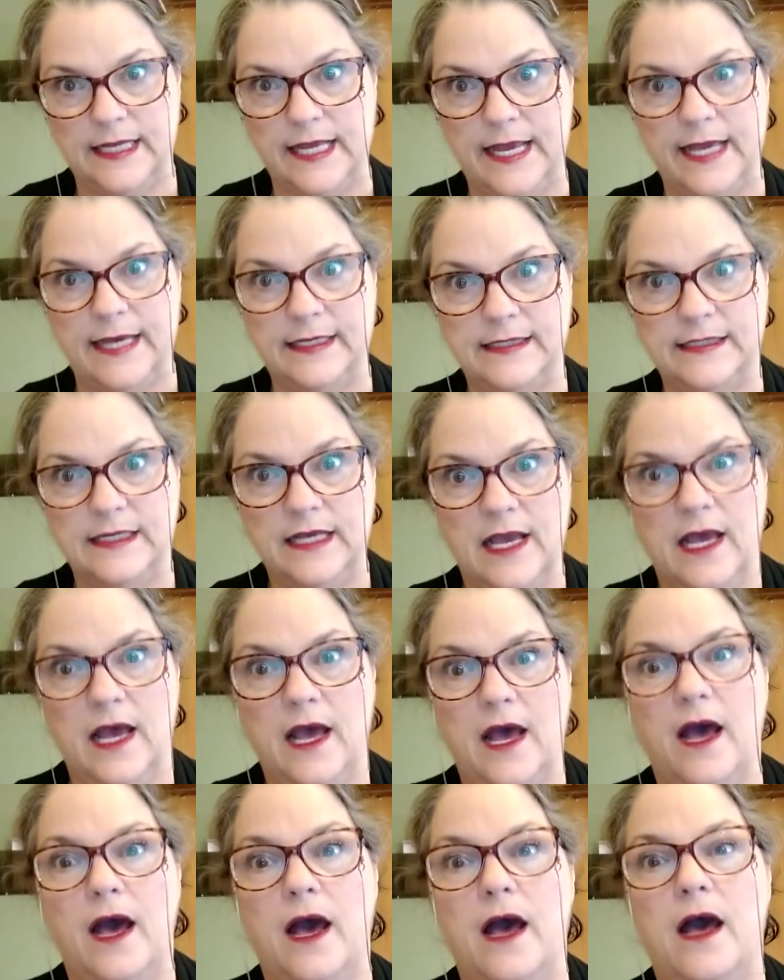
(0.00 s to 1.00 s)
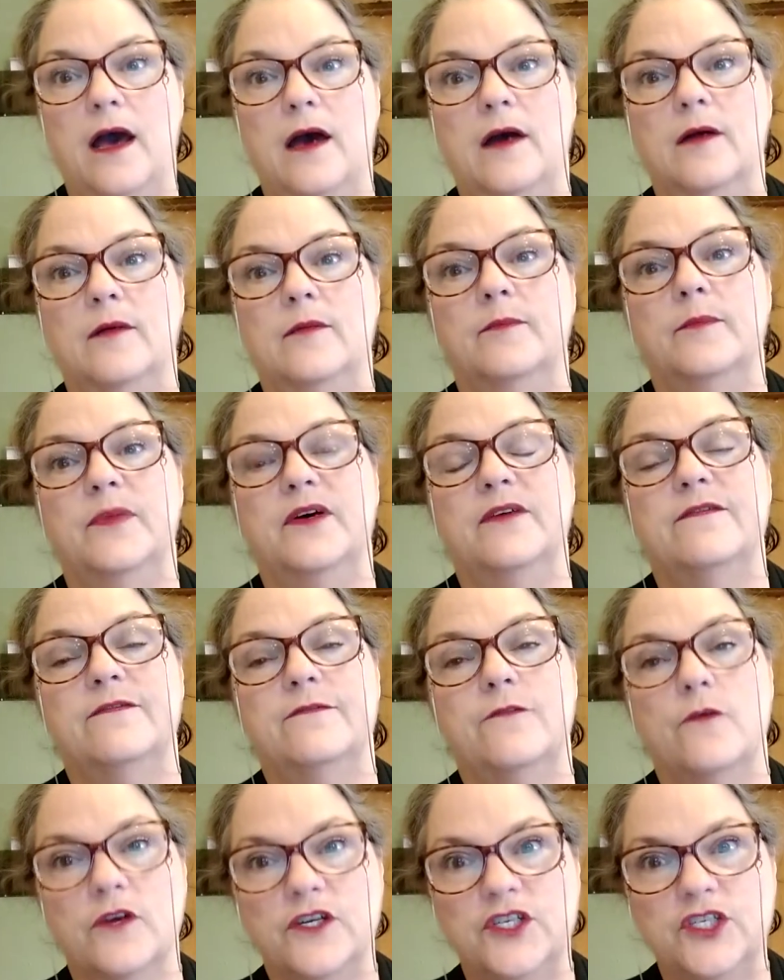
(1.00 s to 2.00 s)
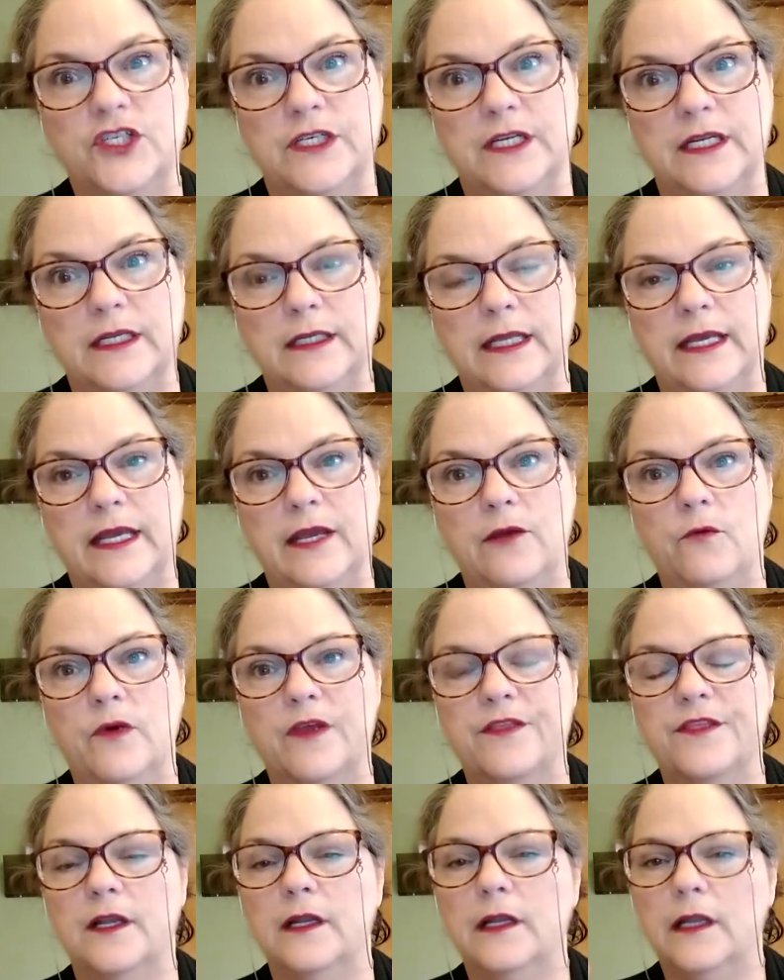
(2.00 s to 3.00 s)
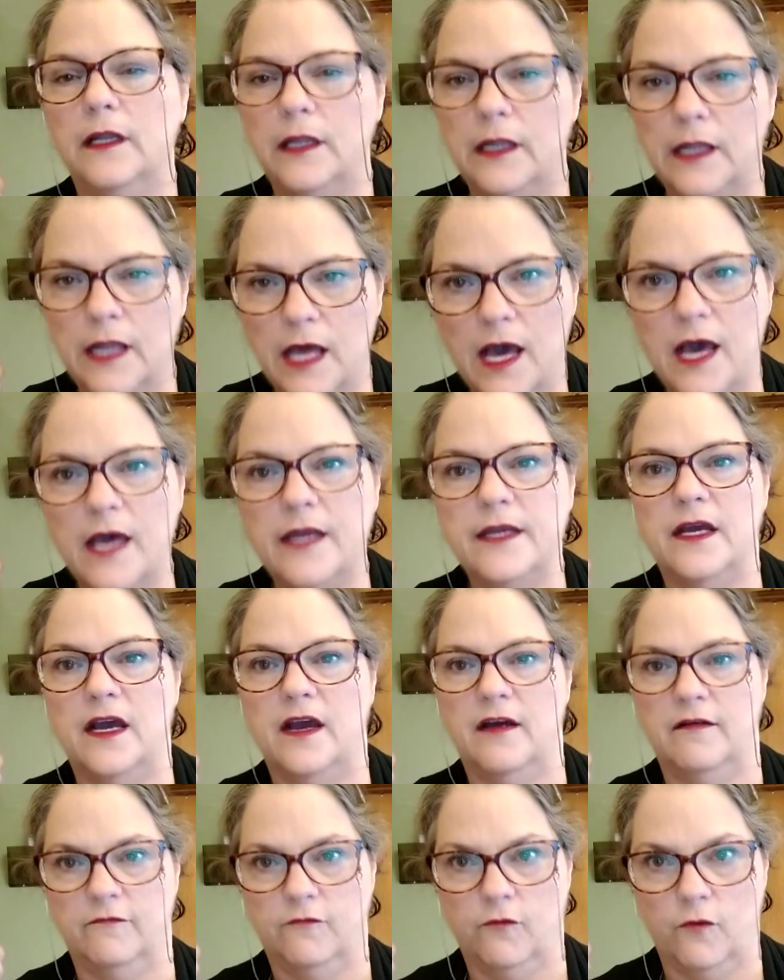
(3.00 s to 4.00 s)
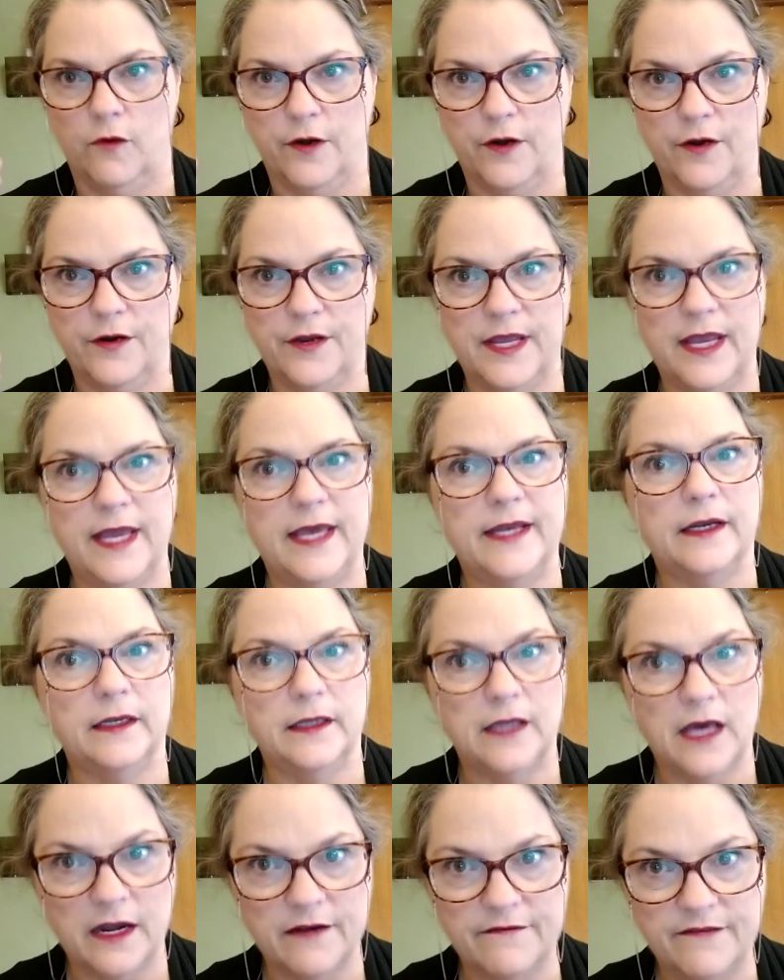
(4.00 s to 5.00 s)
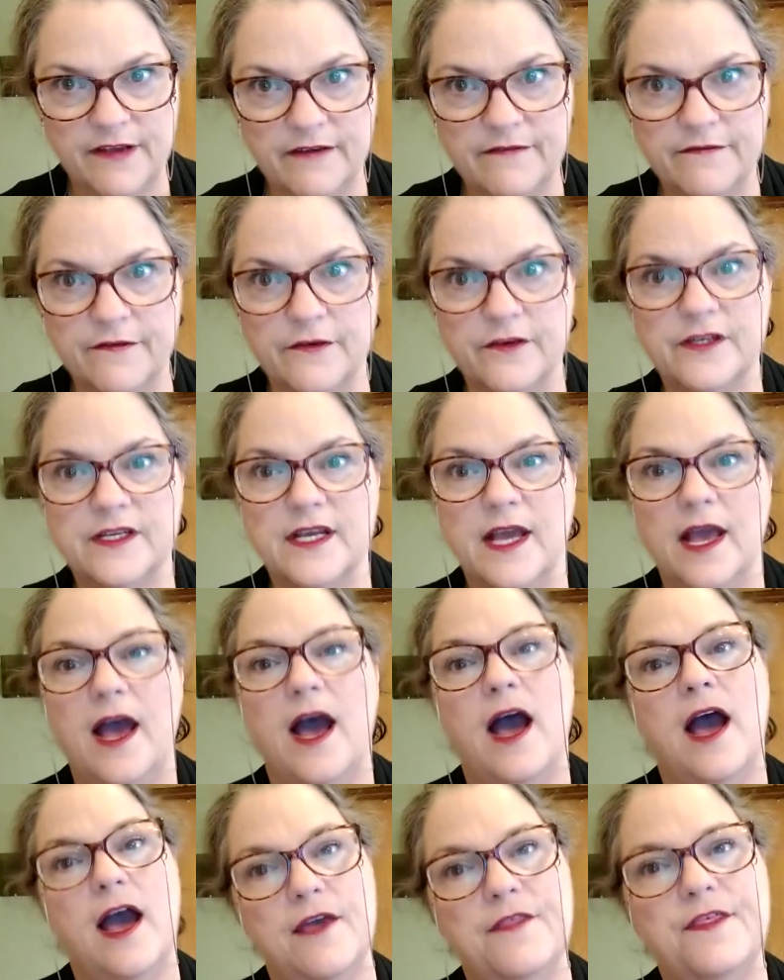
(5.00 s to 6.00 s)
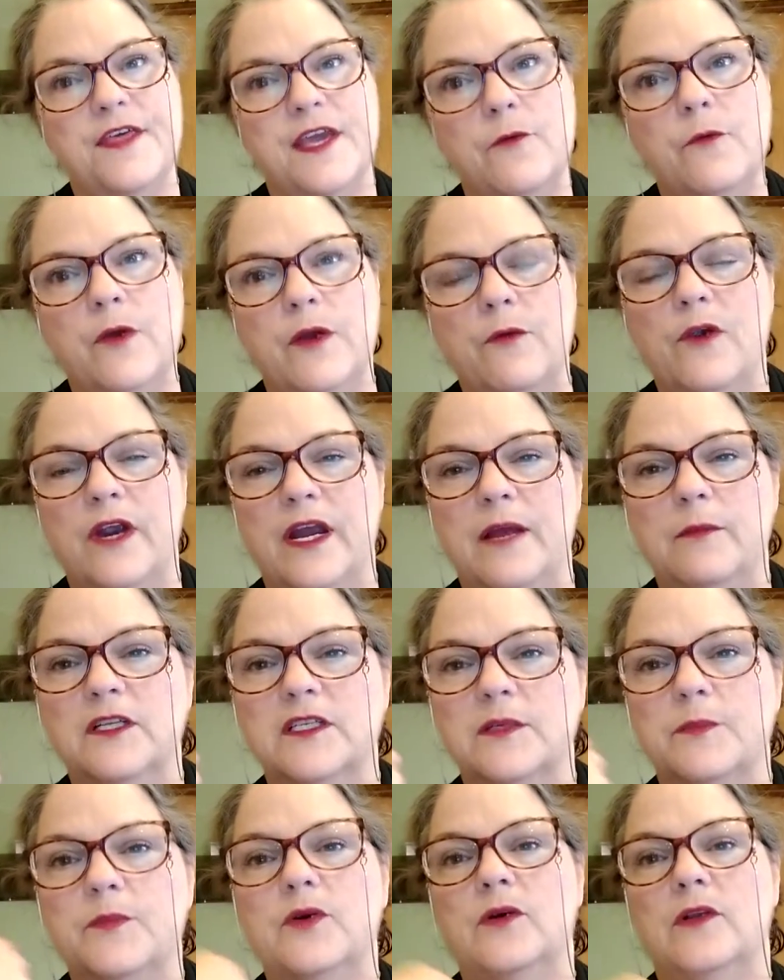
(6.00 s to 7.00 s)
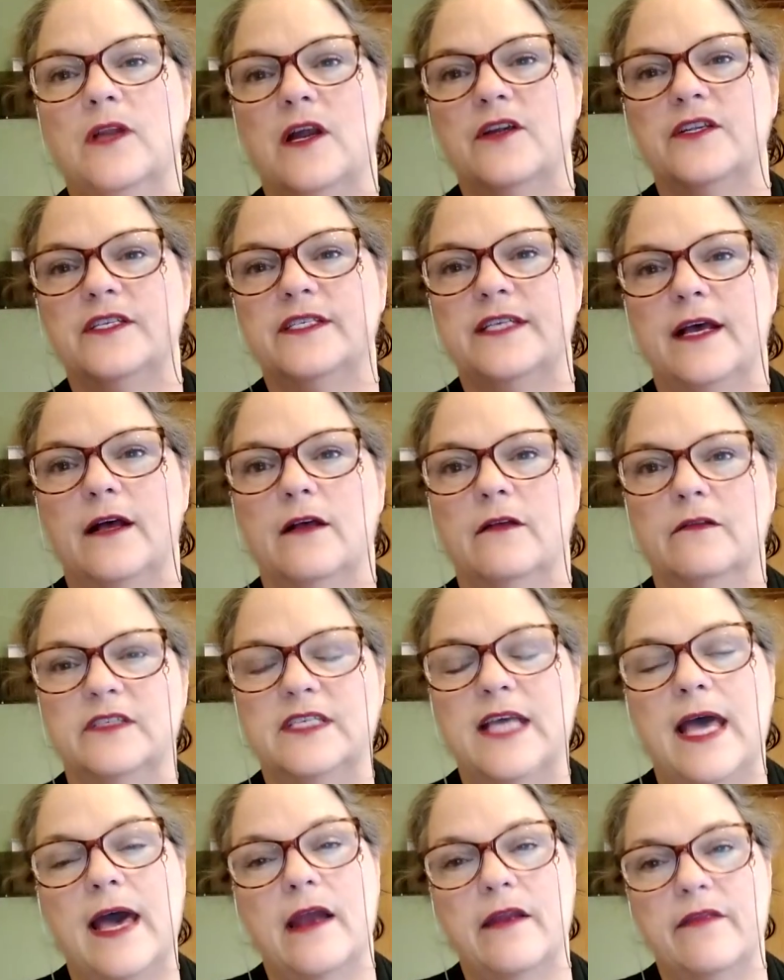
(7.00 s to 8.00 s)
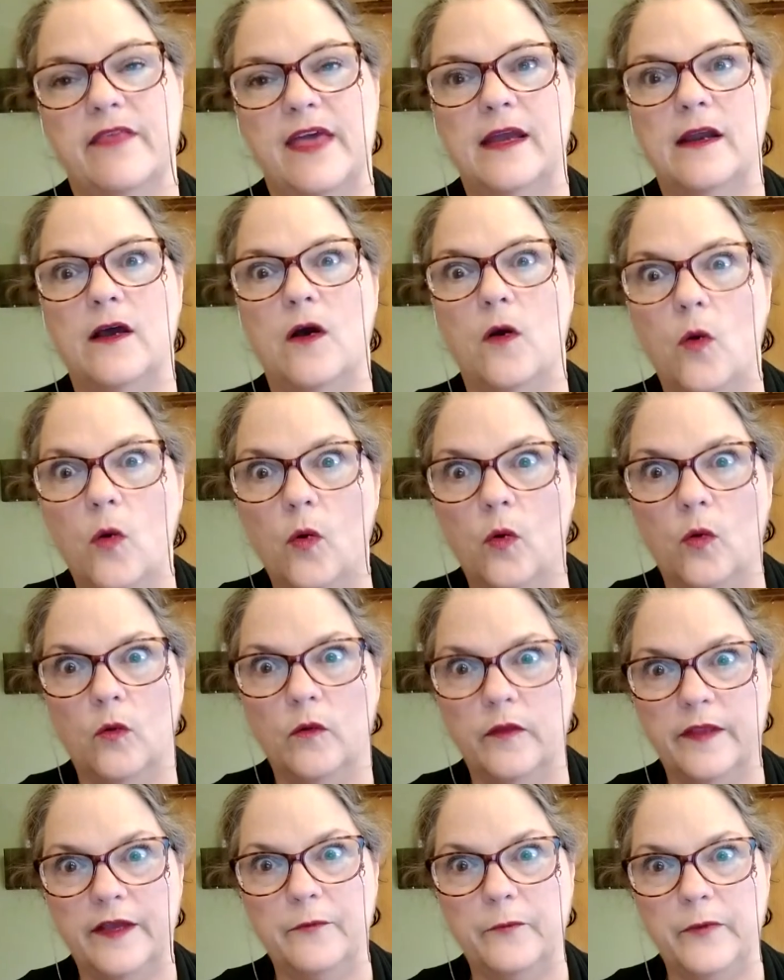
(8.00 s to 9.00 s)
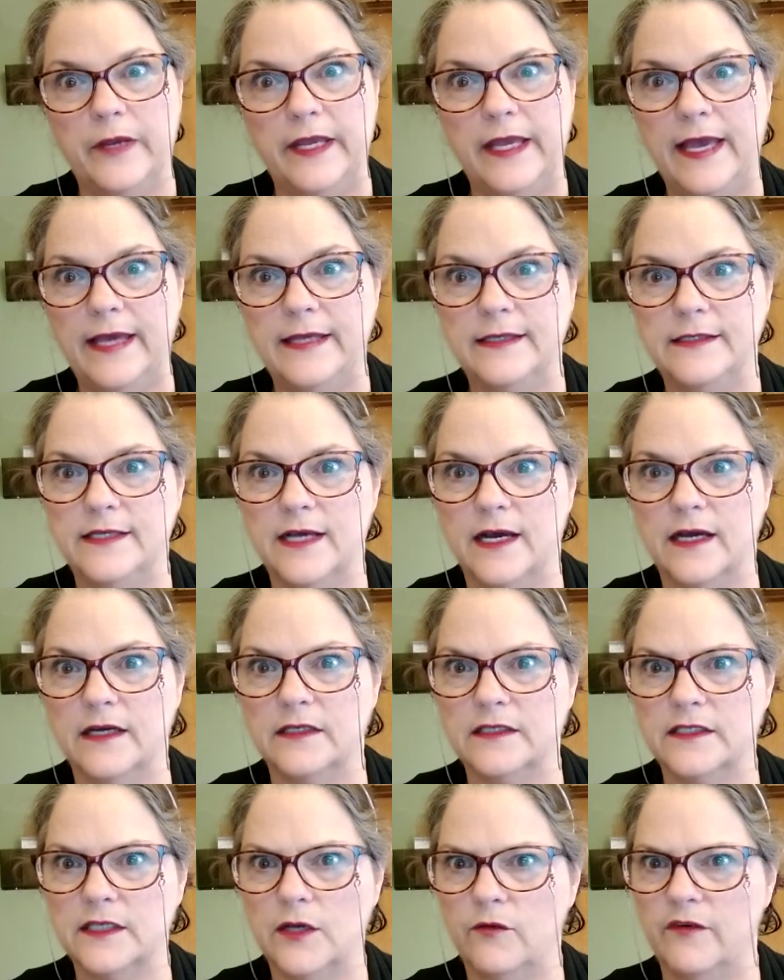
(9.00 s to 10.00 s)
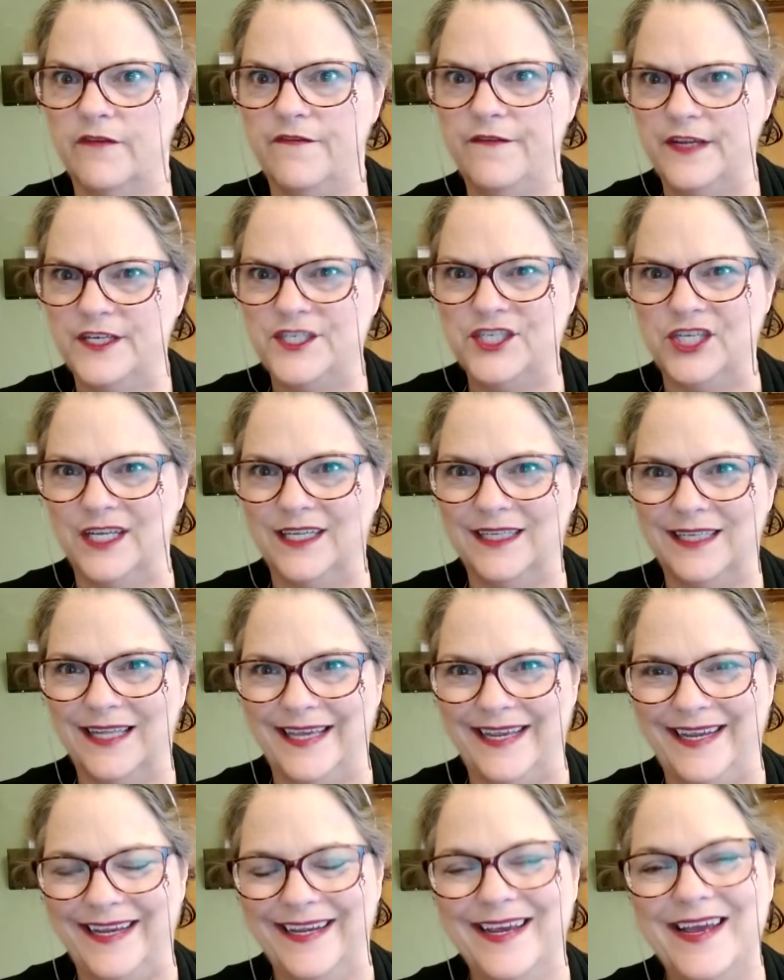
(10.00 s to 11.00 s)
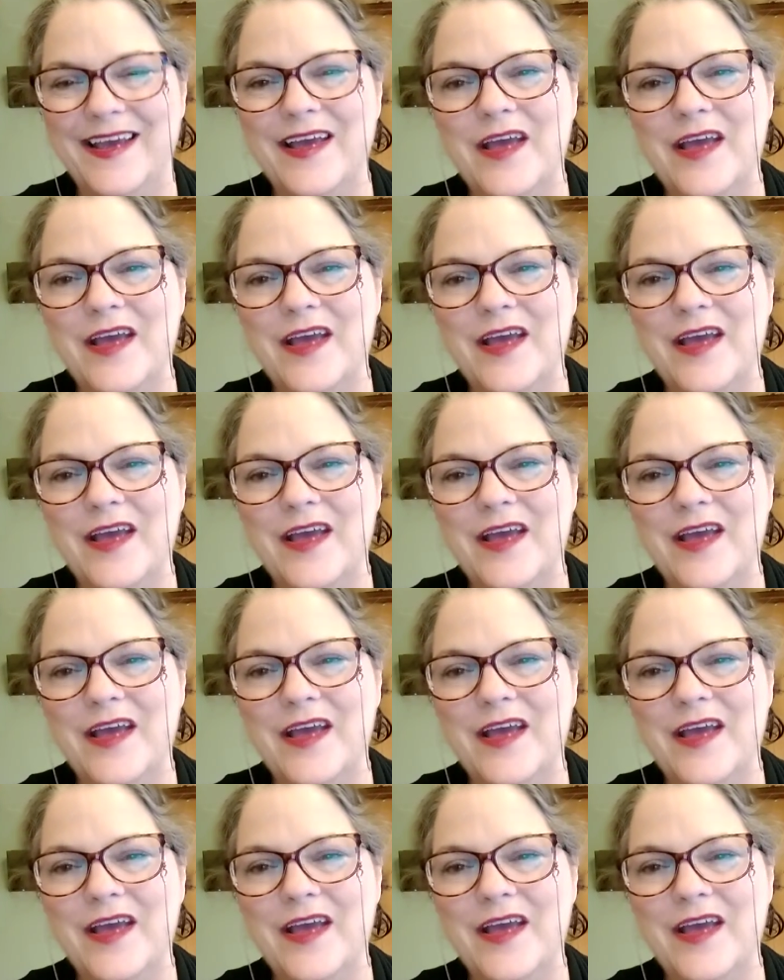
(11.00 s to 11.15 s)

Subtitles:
yet. But fortunately, with a lot of work and a lot of effort, I think we were able to pull ourselves out of that hole that we had dug so efficiently.